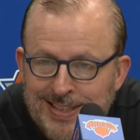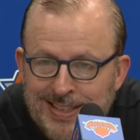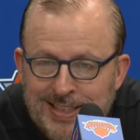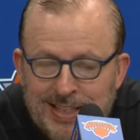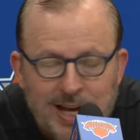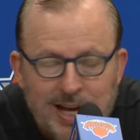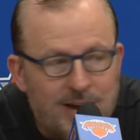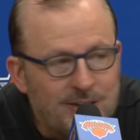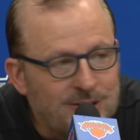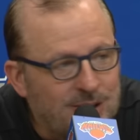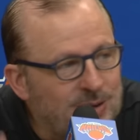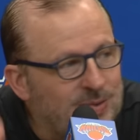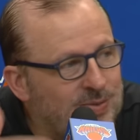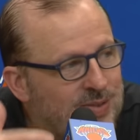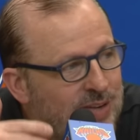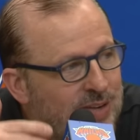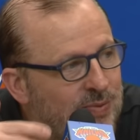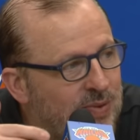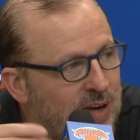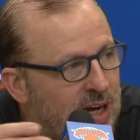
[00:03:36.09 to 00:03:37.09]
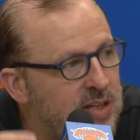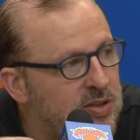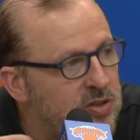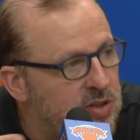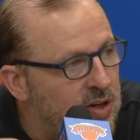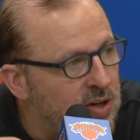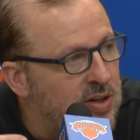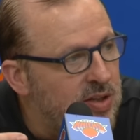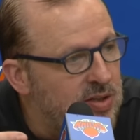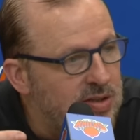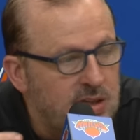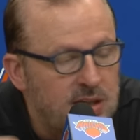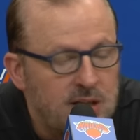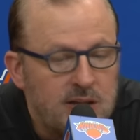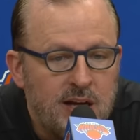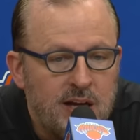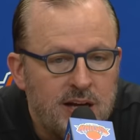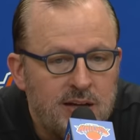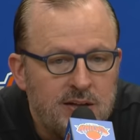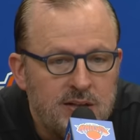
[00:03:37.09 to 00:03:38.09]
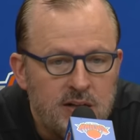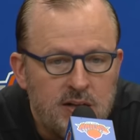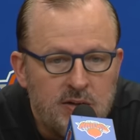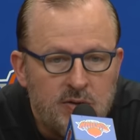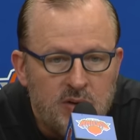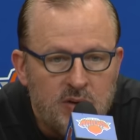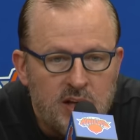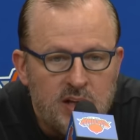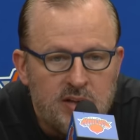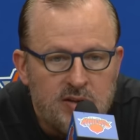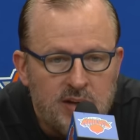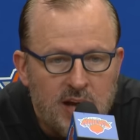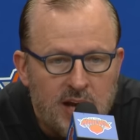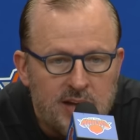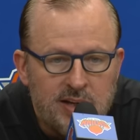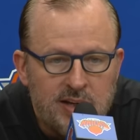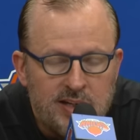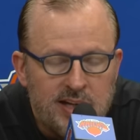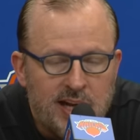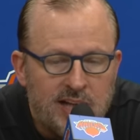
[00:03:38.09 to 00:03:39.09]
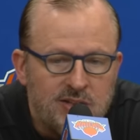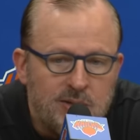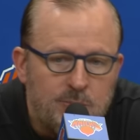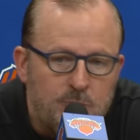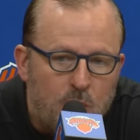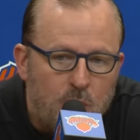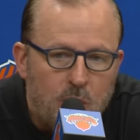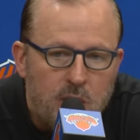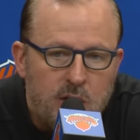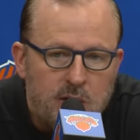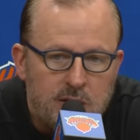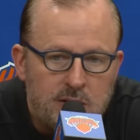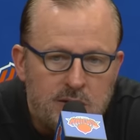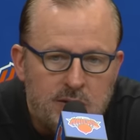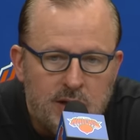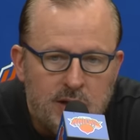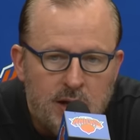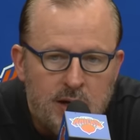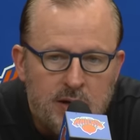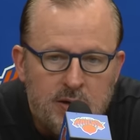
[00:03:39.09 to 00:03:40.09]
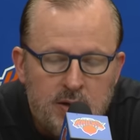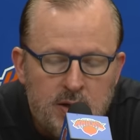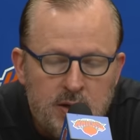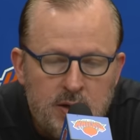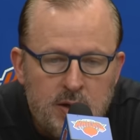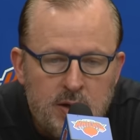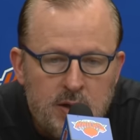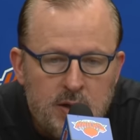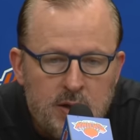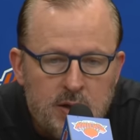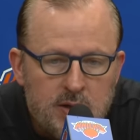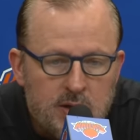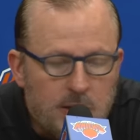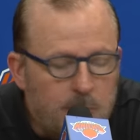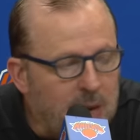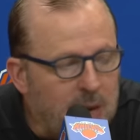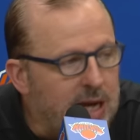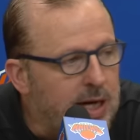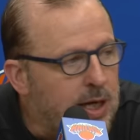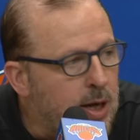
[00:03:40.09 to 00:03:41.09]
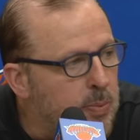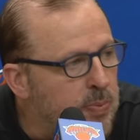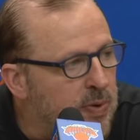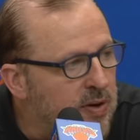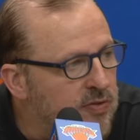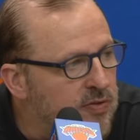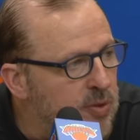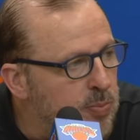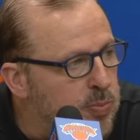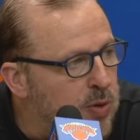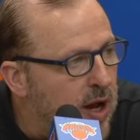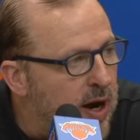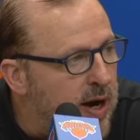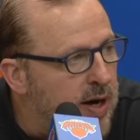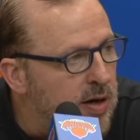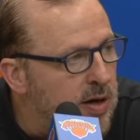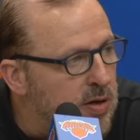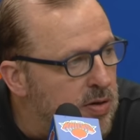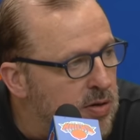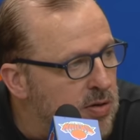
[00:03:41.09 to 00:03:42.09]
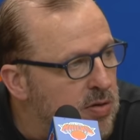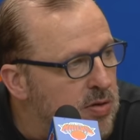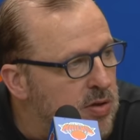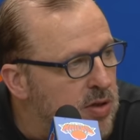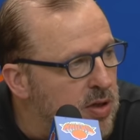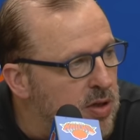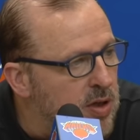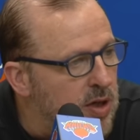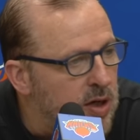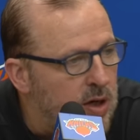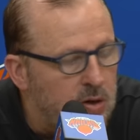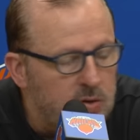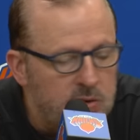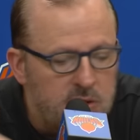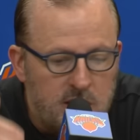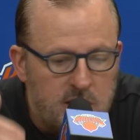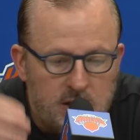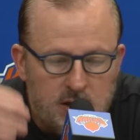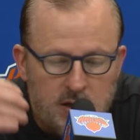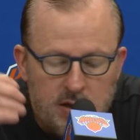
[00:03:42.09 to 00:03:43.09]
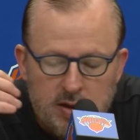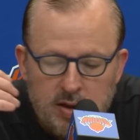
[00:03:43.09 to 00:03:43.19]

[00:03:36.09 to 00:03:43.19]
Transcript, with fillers: No, but seriously, I think that's important. The makeup of the player, you know, the